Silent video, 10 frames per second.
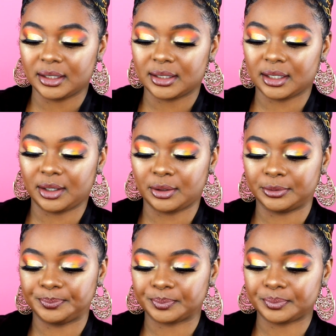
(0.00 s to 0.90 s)

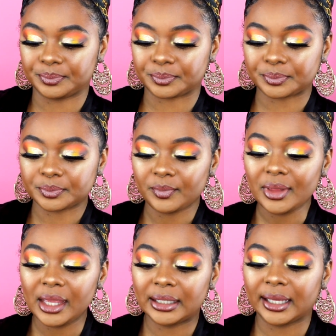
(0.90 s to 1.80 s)
So
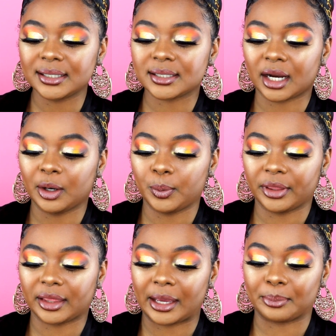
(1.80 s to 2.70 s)
let's start
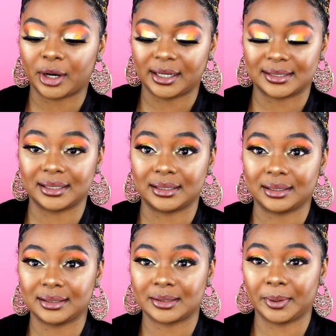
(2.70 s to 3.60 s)
with like pricing deets,